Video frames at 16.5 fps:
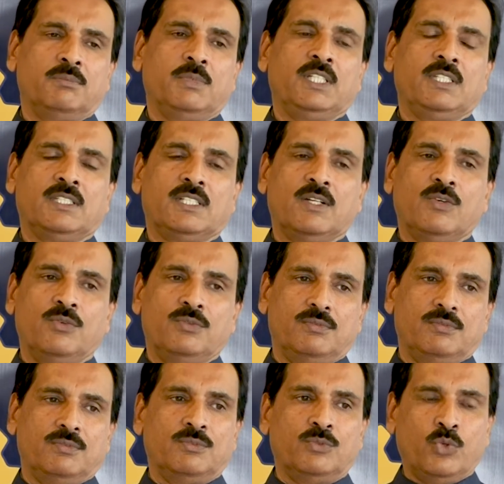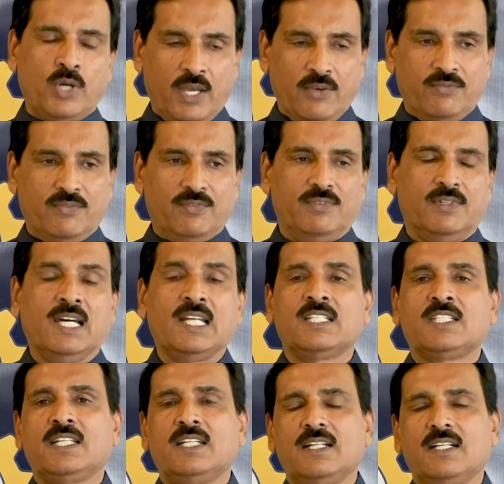minister would have
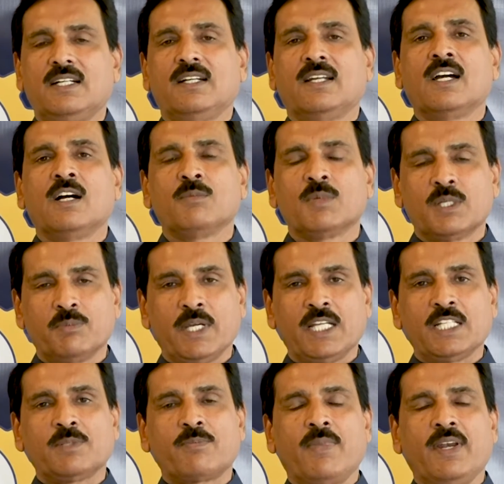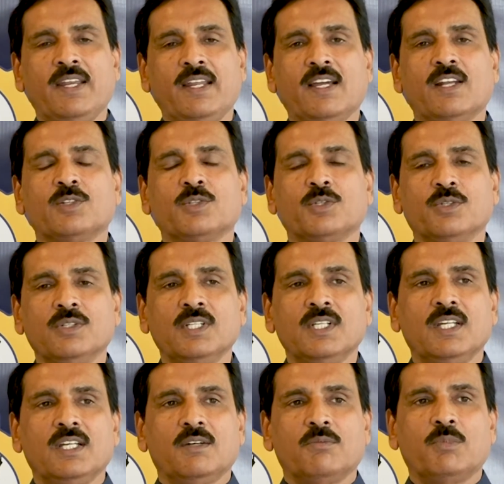considered common man's plea also,
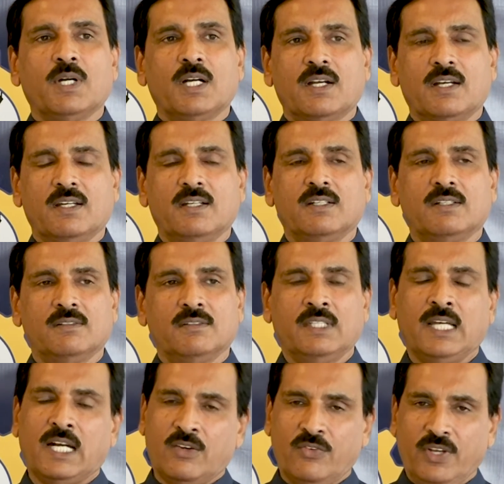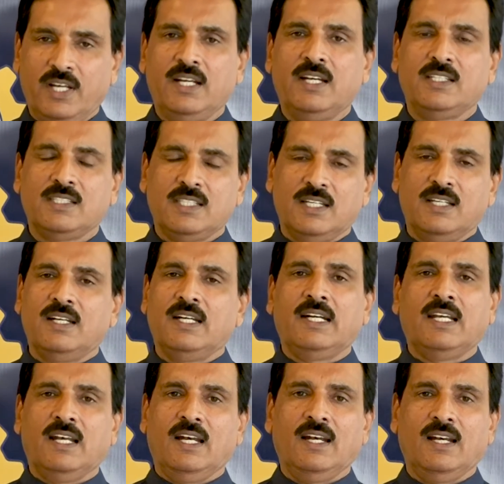but uh, that way it is a
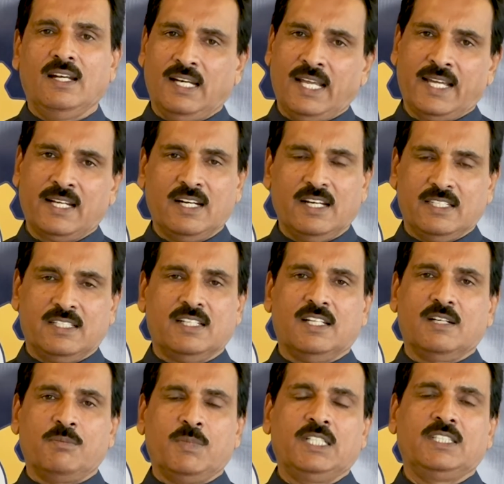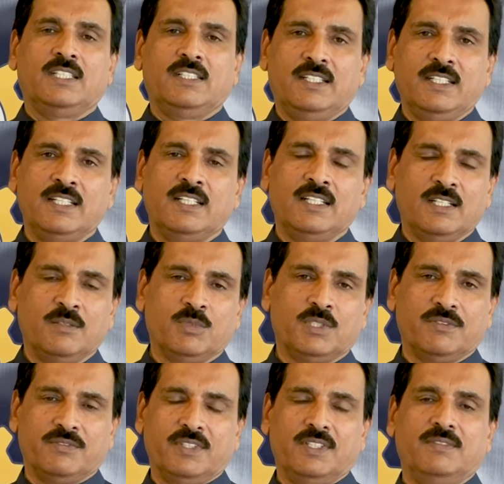little lackluster budget in
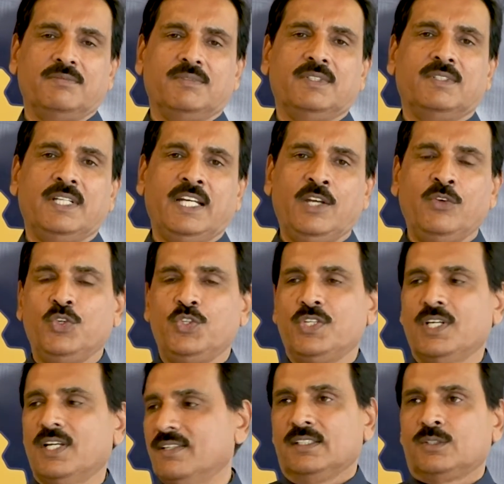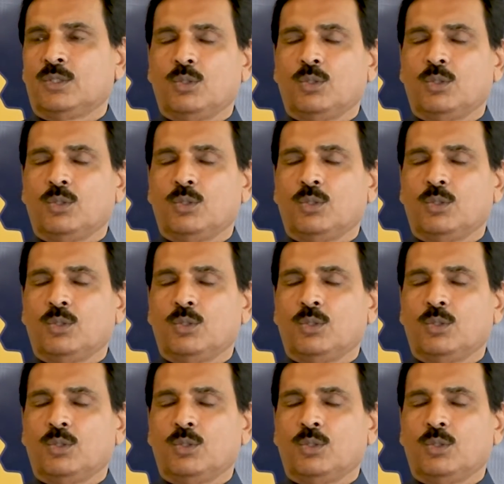terms of a individual.